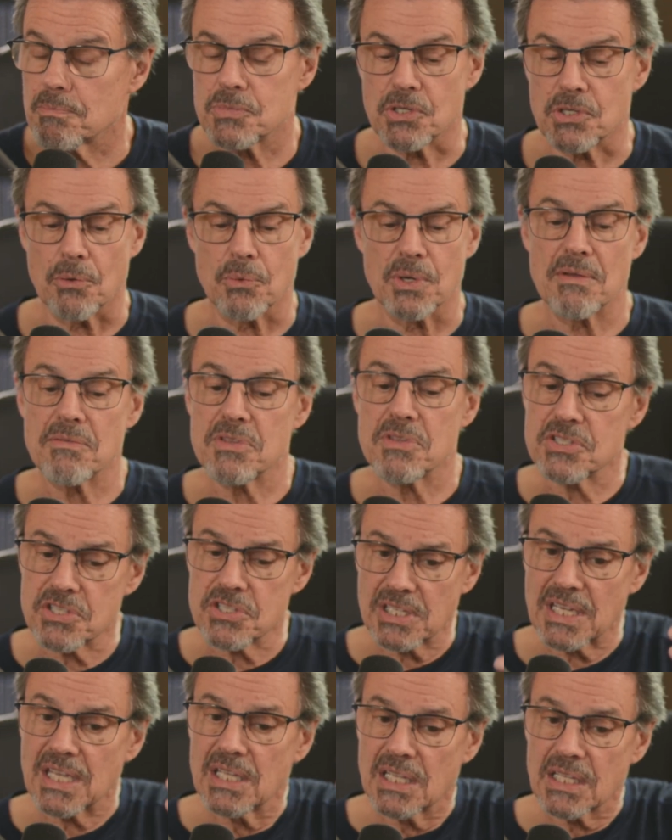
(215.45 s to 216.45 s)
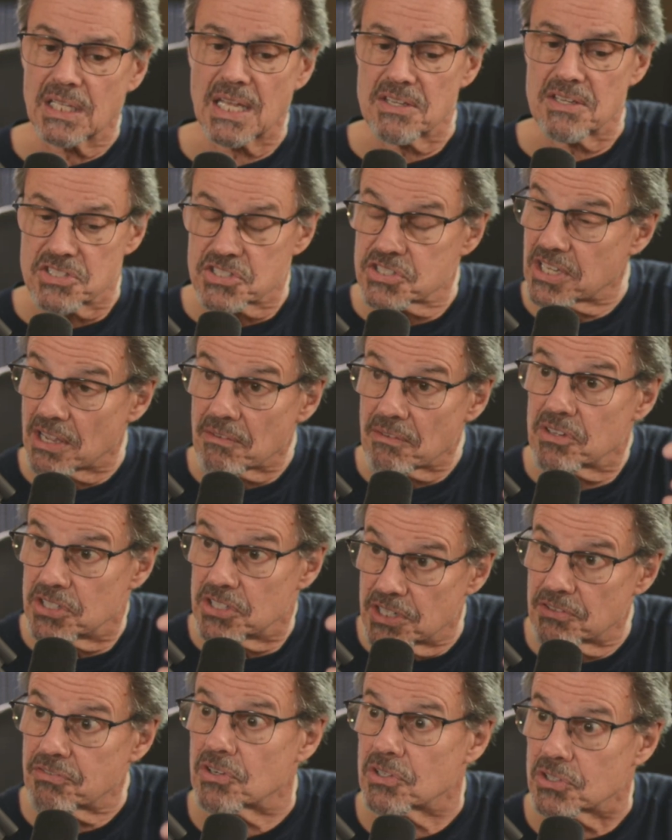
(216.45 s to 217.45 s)
So we have these kind of
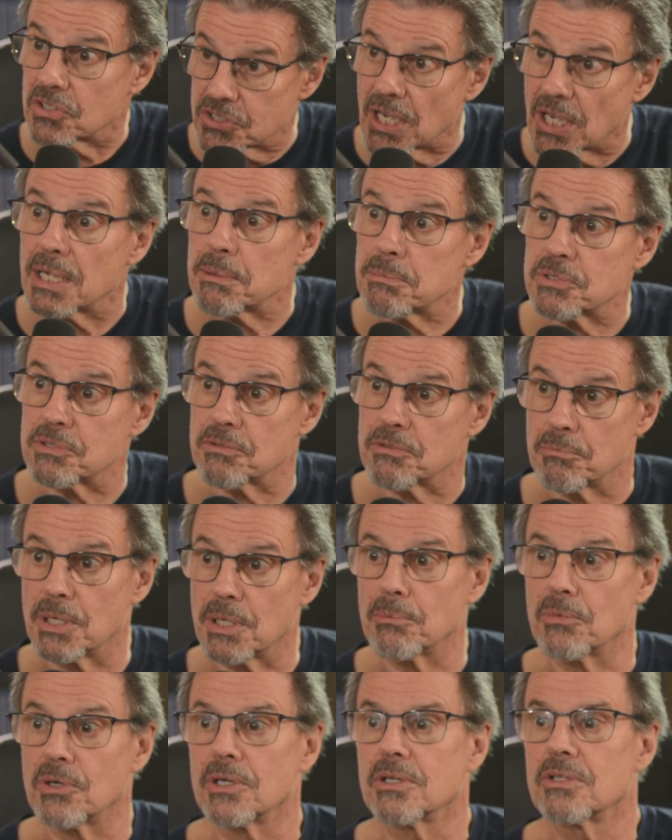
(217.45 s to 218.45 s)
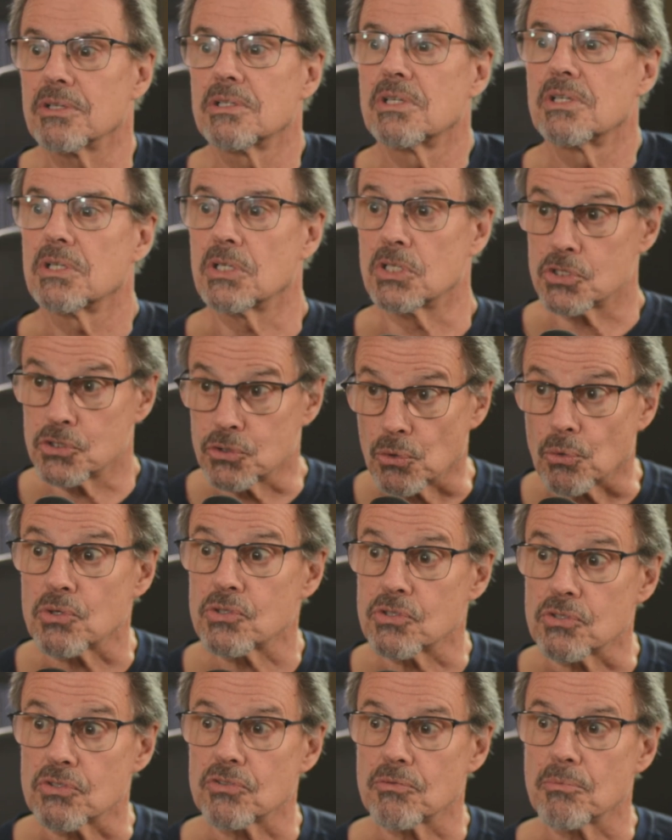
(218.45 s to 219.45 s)
7 different types of memory, or
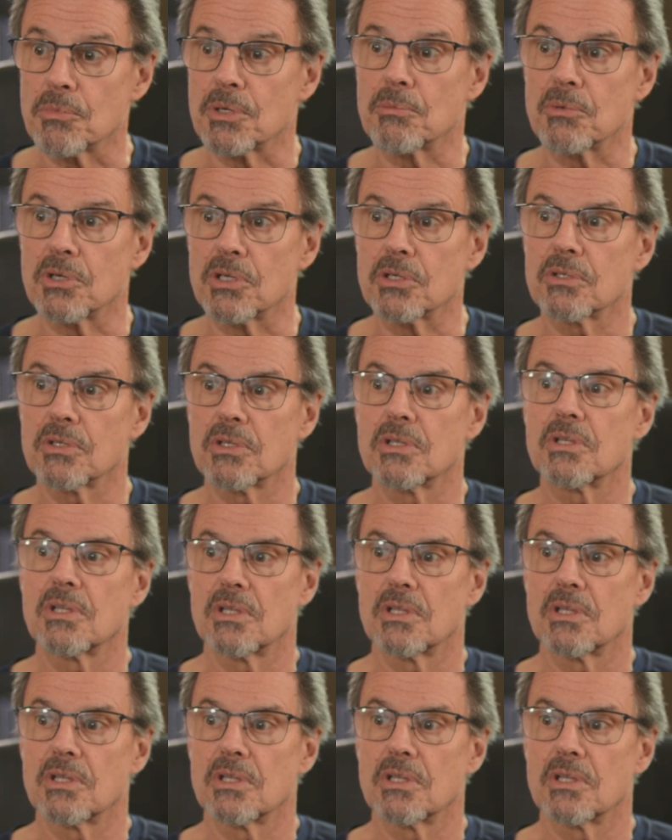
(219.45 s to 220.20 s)
sources of memory.